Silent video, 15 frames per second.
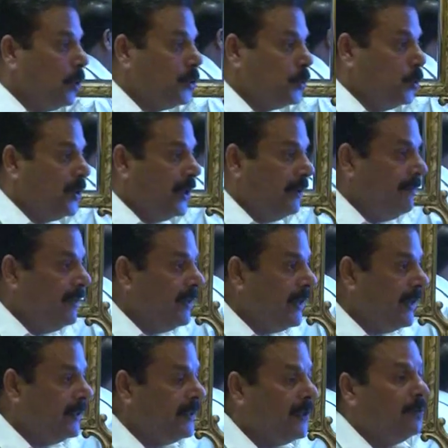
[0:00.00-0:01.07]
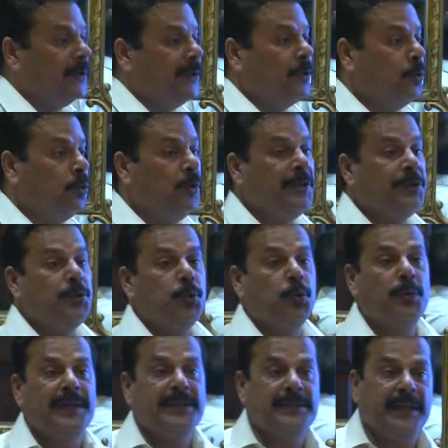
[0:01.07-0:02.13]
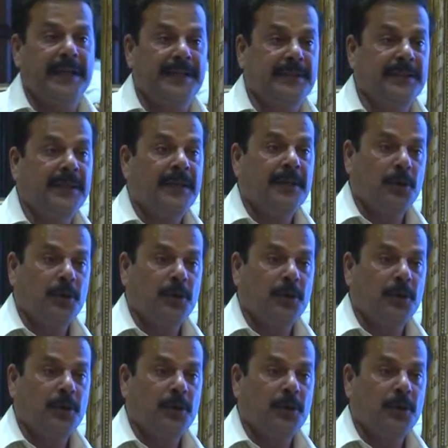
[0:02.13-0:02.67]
grassroots level, and our role in two ways like